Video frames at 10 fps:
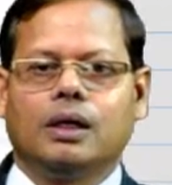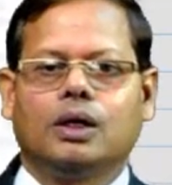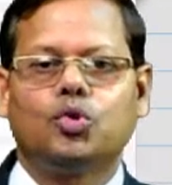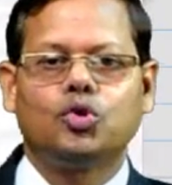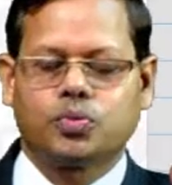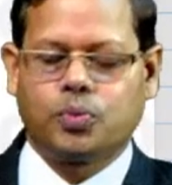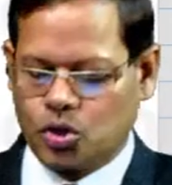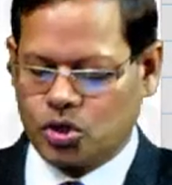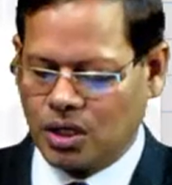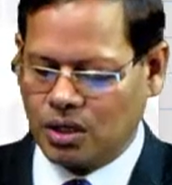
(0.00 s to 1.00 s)
goods
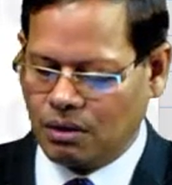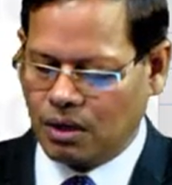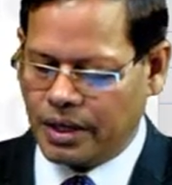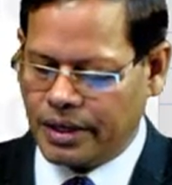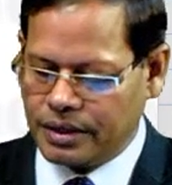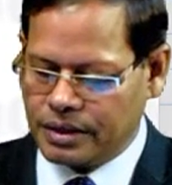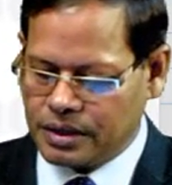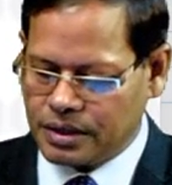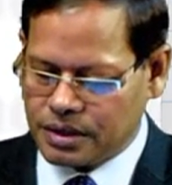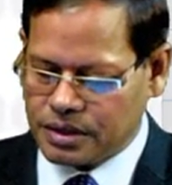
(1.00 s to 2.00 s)
portion and
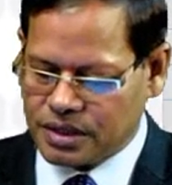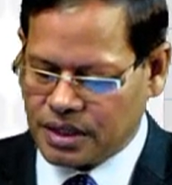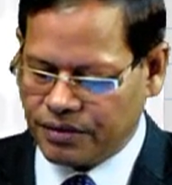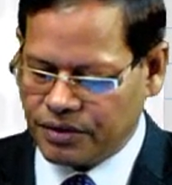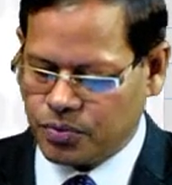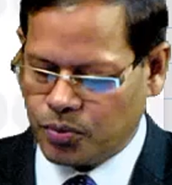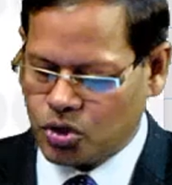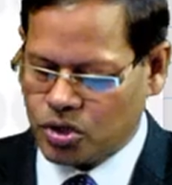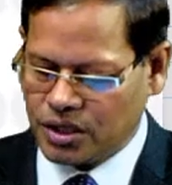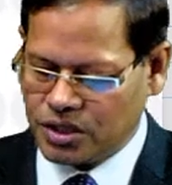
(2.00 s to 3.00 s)
service
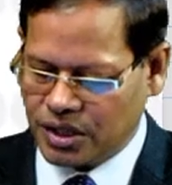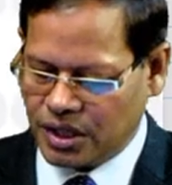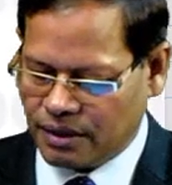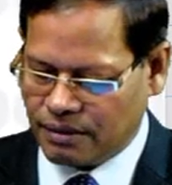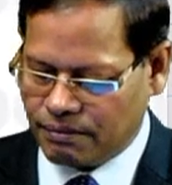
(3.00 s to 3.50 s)
portion is there.